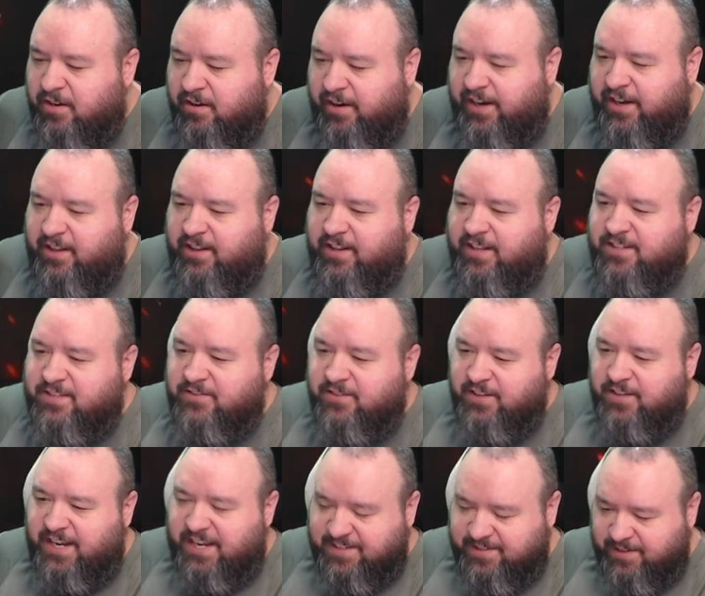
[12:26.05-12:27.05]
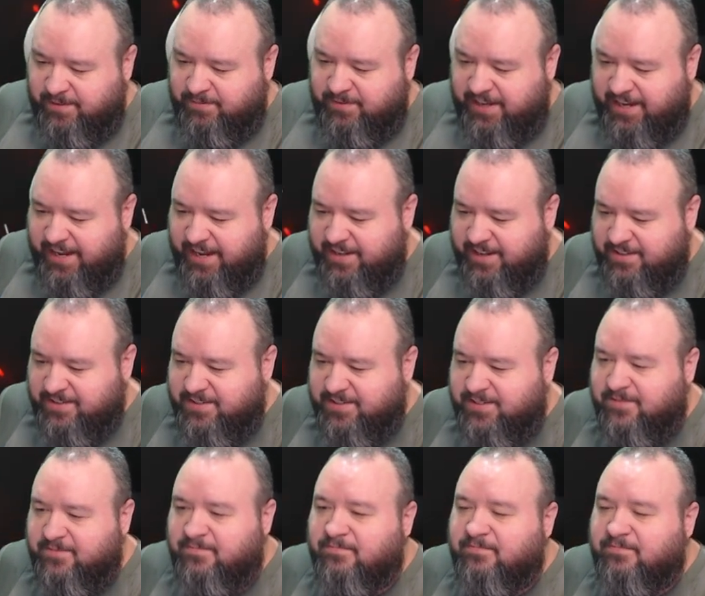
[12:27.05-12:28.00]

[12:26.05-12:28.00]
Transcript: Alright, let's look at something else.